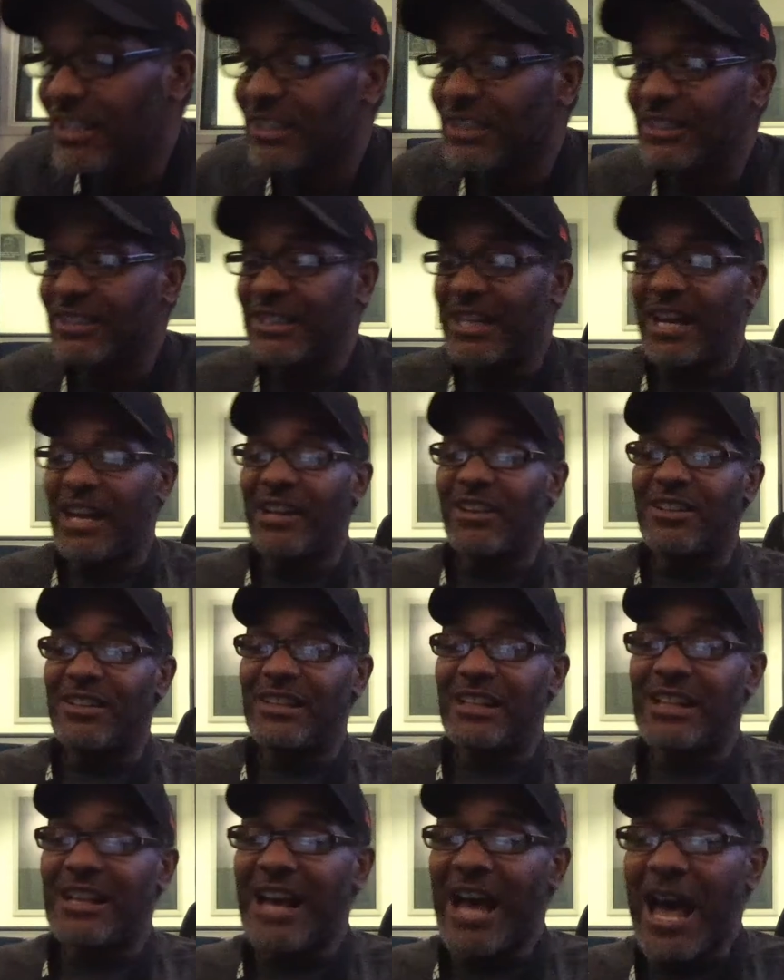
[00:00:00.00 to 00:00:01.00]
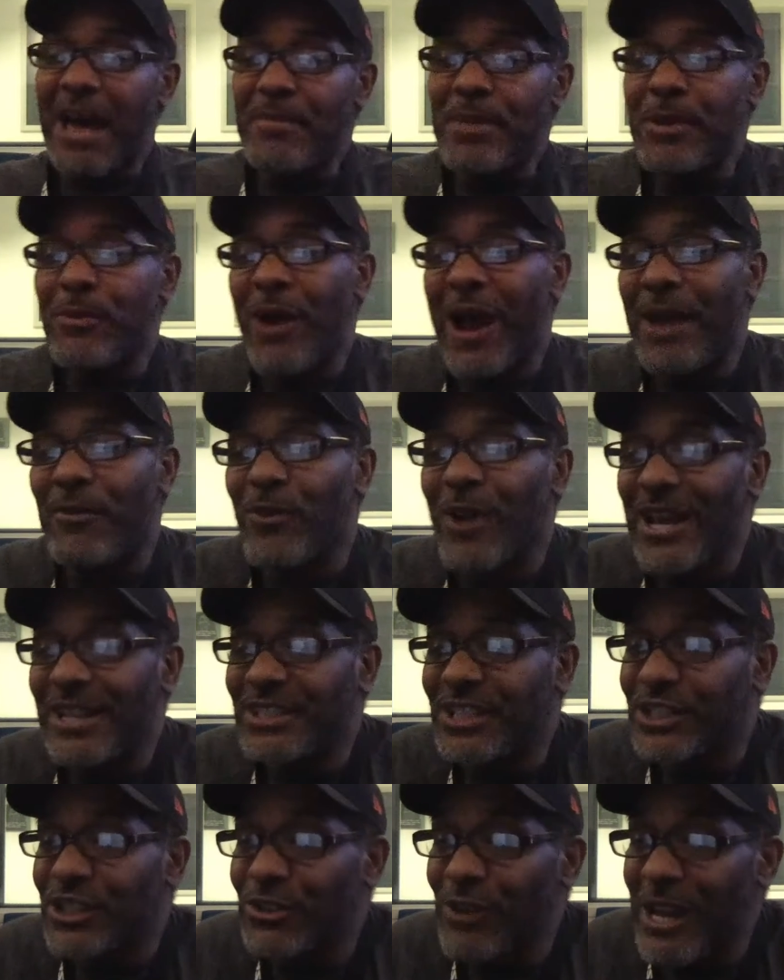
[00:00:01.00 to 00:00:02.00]
Now, copyright
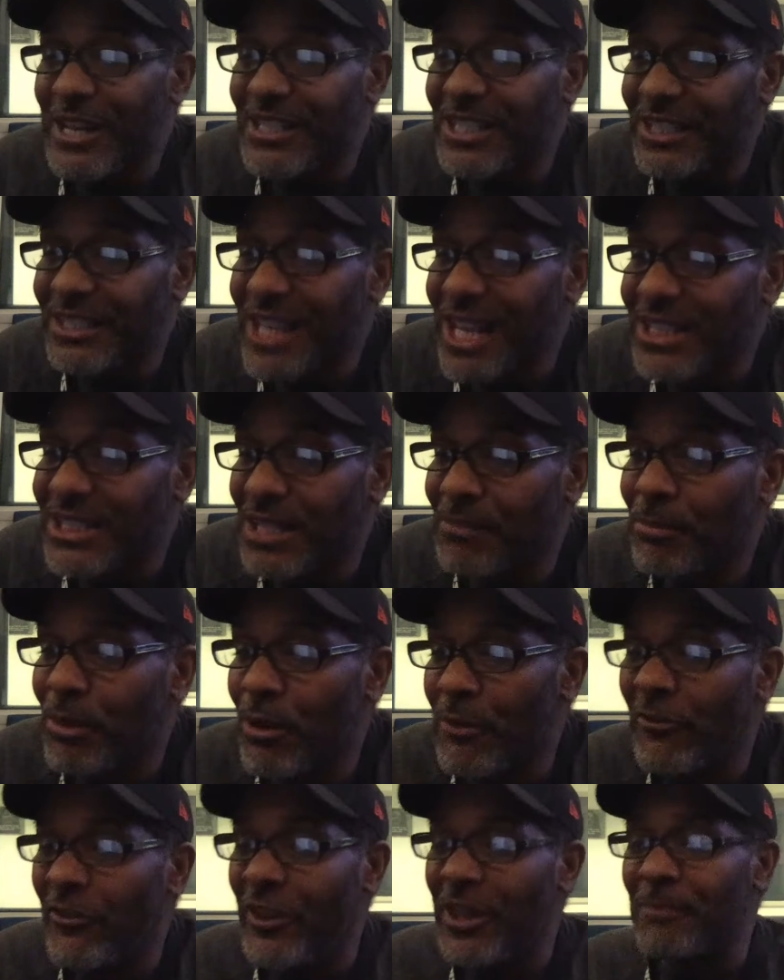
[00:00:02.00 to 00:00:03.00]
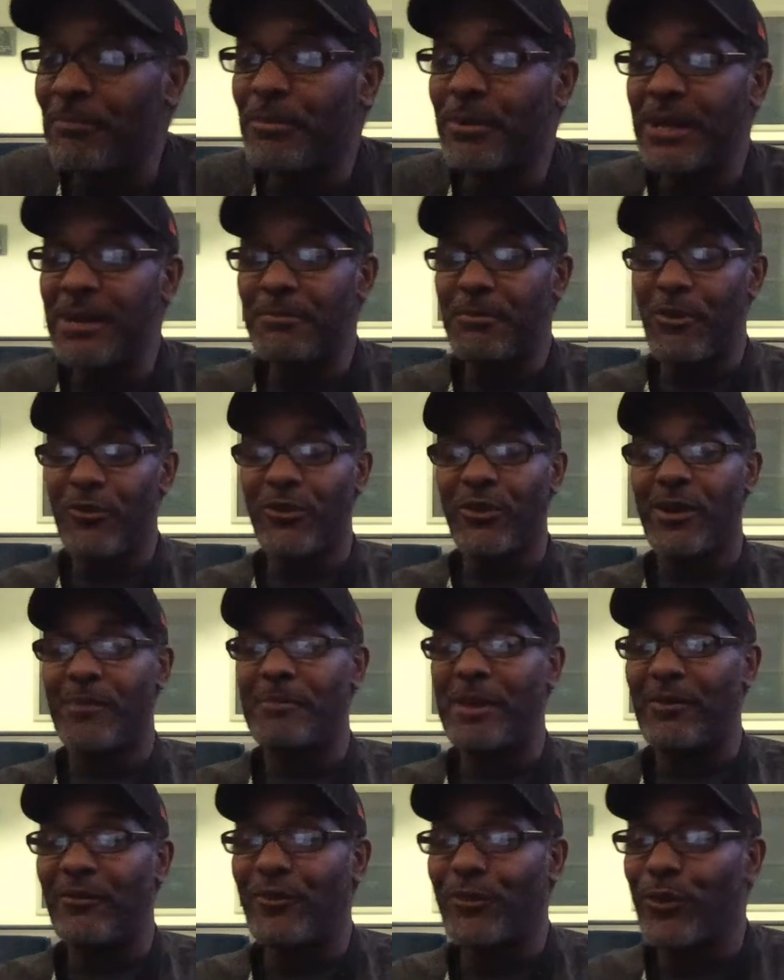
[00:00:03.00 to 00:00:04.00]
registration doesn't prevent people
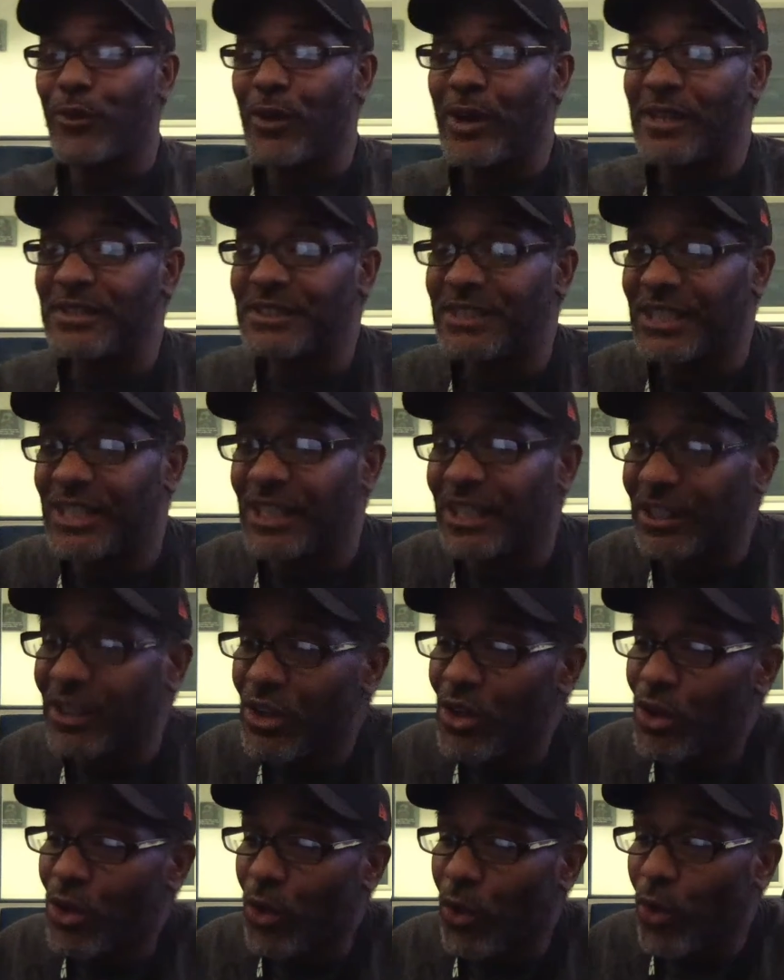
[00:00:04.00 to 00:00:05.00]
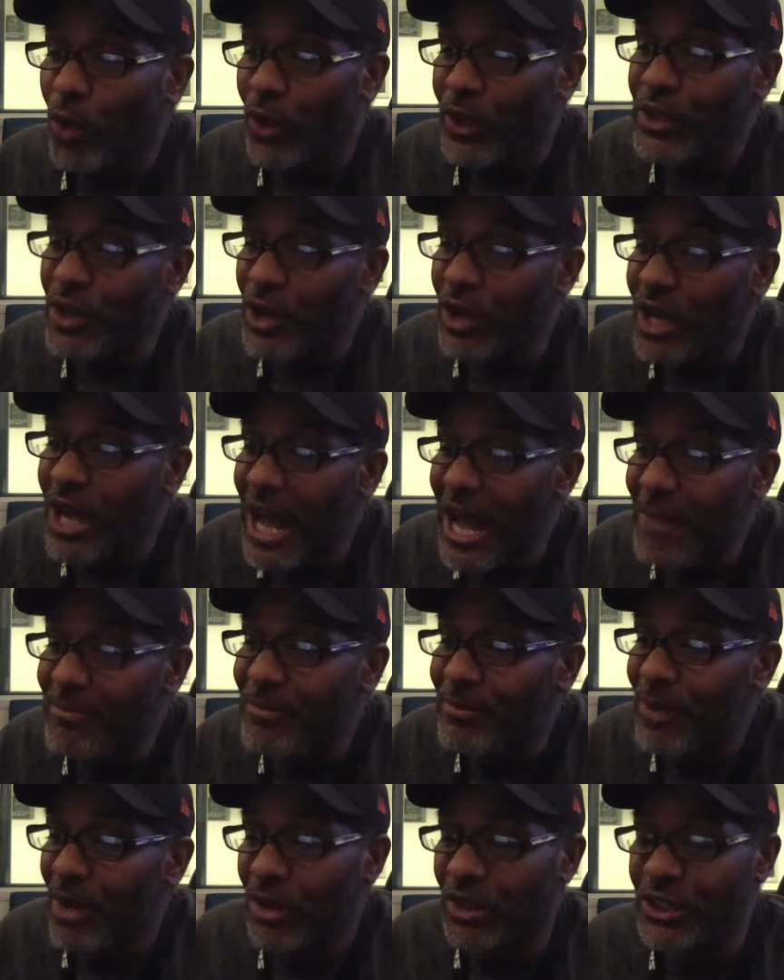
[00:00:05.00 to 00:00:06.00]
from infringing on
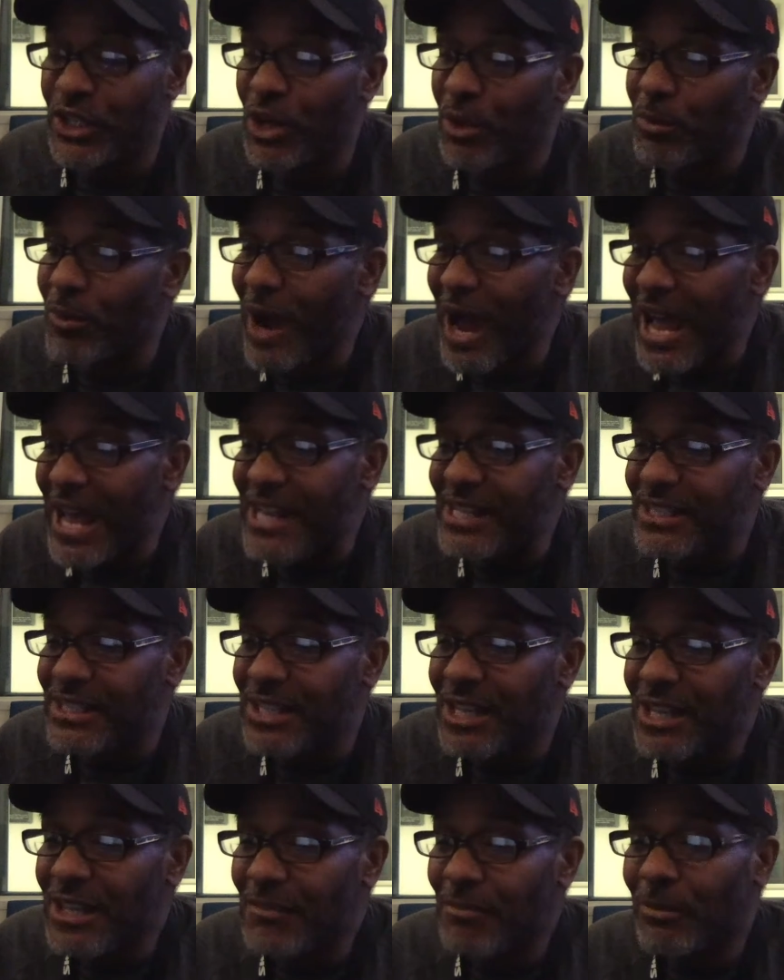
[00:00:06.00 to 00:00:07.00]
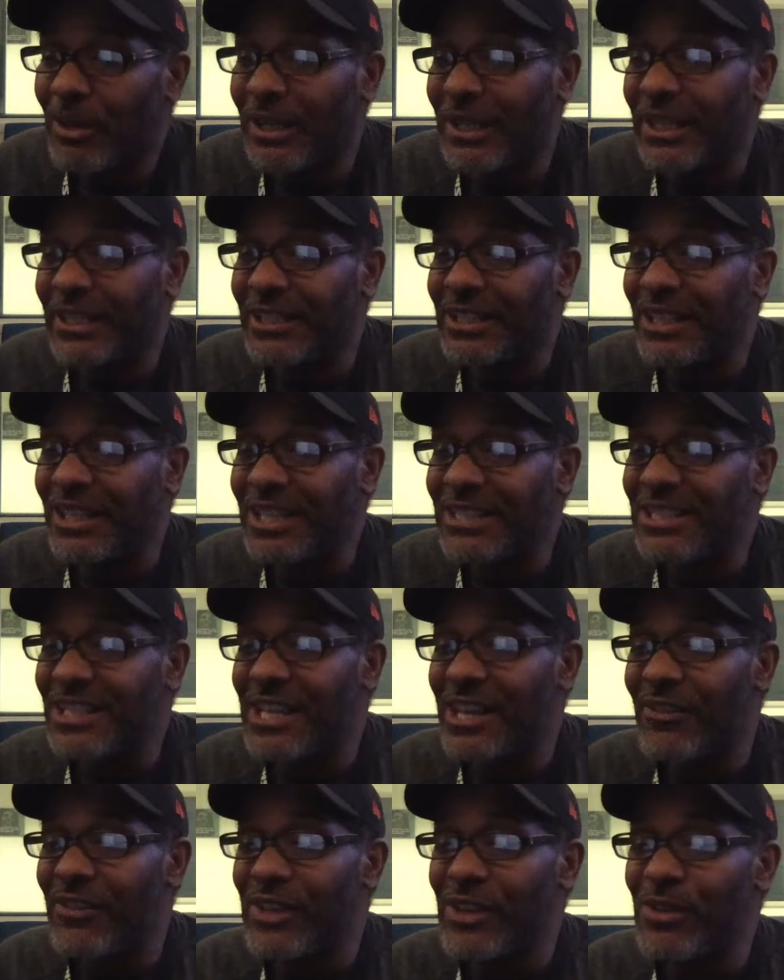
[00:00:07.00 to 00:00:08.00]
your rights, but it does
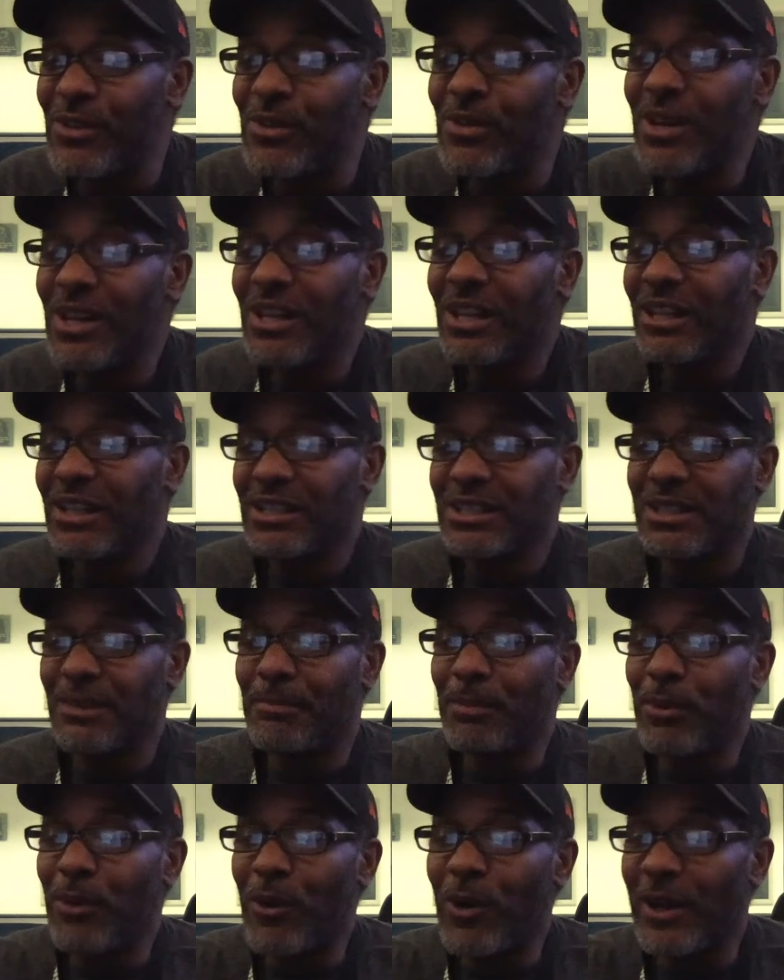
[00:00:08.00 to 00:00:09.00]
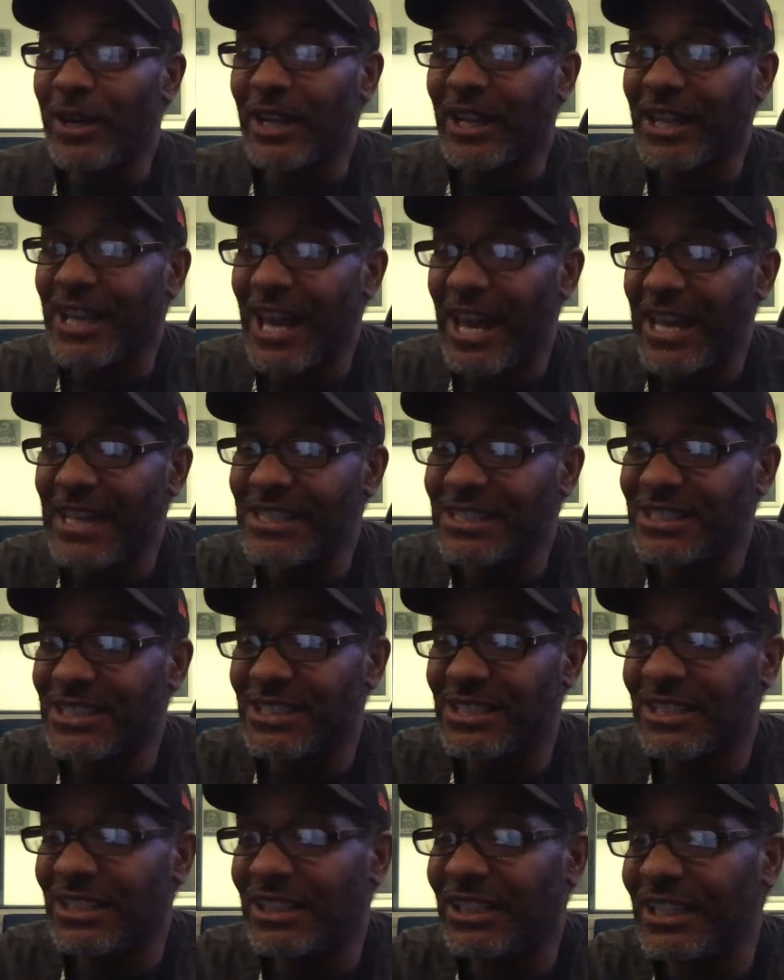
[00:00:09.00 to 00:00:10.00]
give you support in
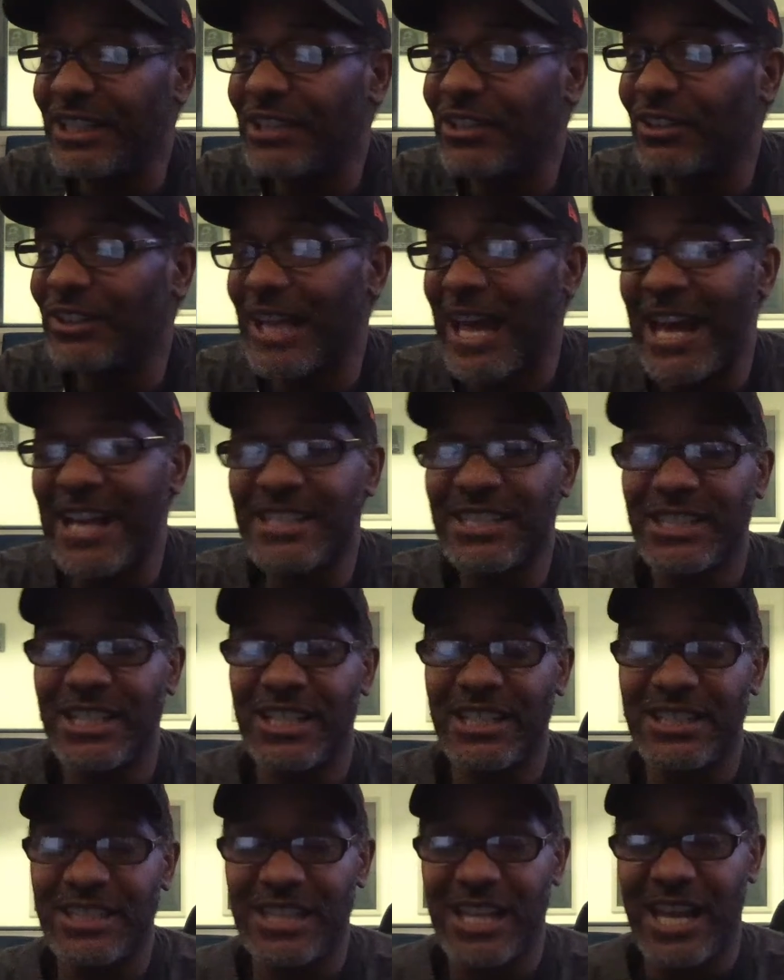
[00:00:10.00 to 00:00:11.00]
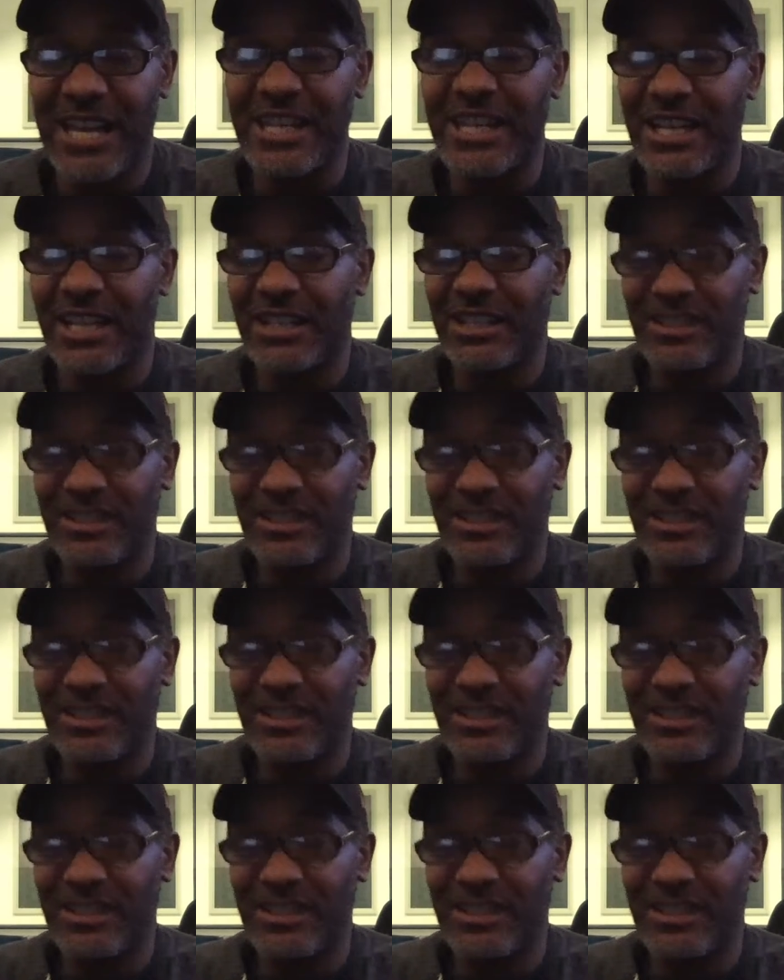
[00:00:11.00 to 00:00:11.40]
case legal action is taken.